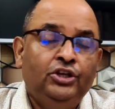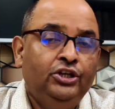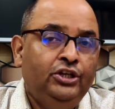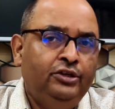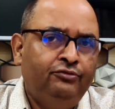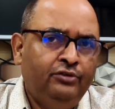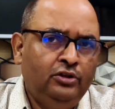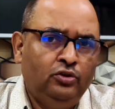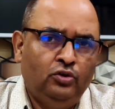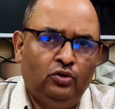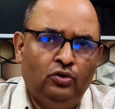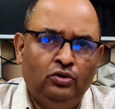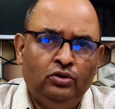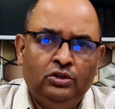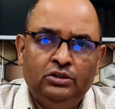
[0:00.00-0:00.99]
Even
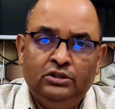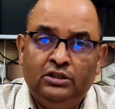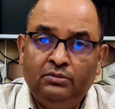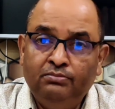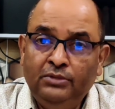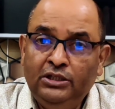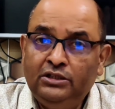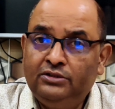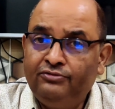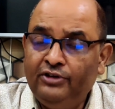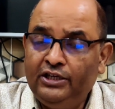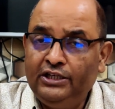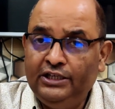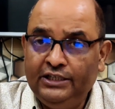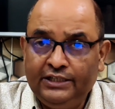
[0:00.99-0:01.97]
though the mills
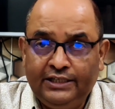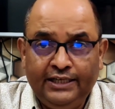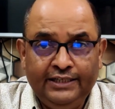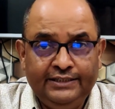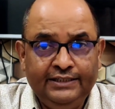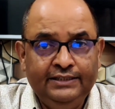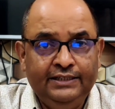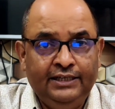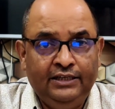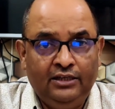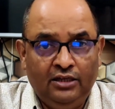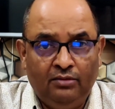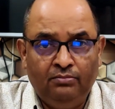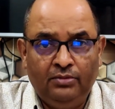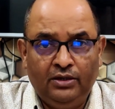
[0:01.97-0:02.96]
were increasing in
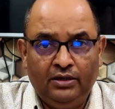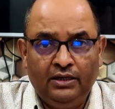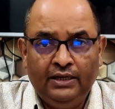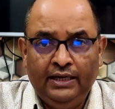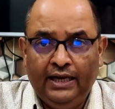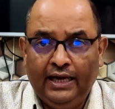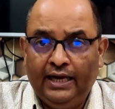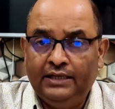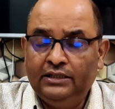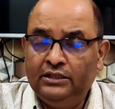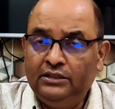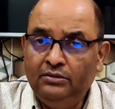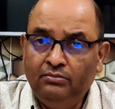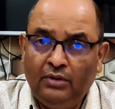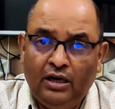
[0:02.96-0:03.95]
number and the
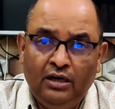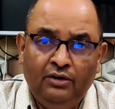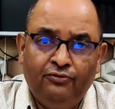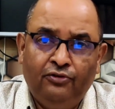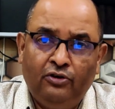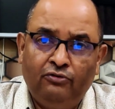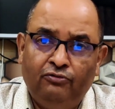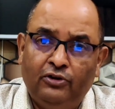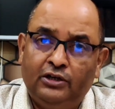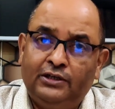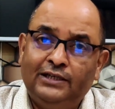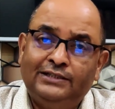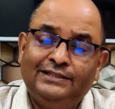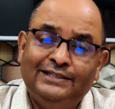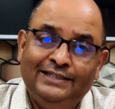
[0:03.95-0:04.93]
demand for
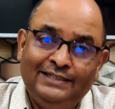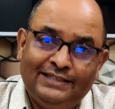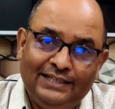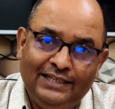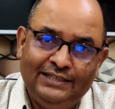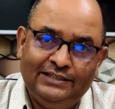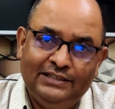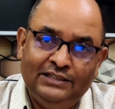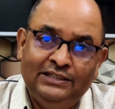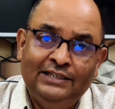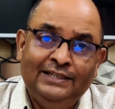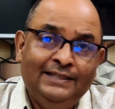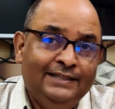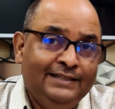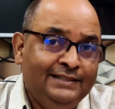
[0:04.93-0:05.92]
workers increasing,
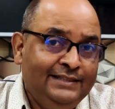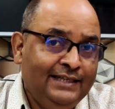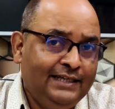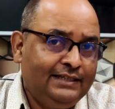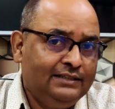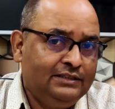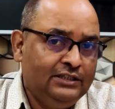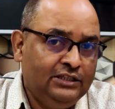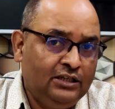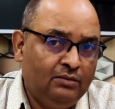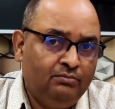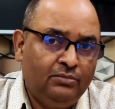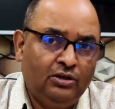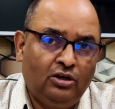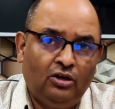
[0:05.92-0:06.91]
yet the
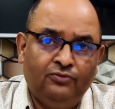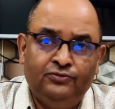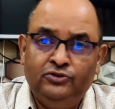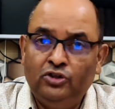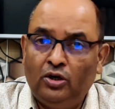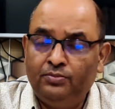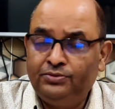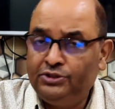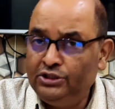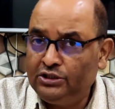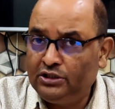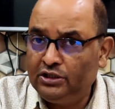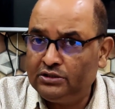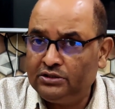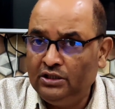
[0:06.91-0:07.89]
number of job
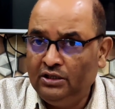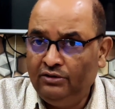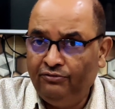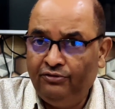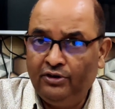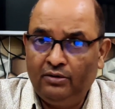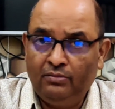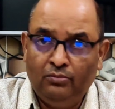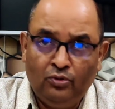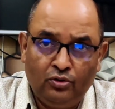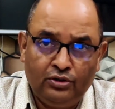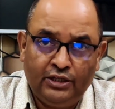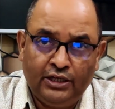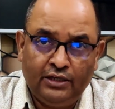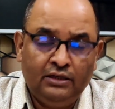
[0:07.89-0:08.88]
seekers were more
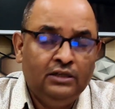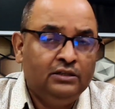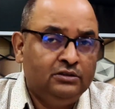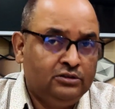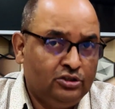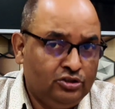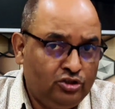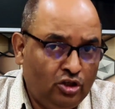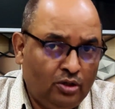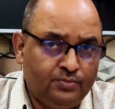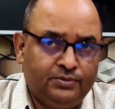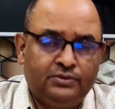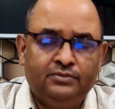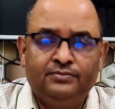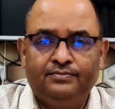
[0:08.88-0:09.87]
than the
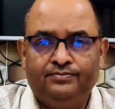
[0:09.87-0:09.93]
jobs.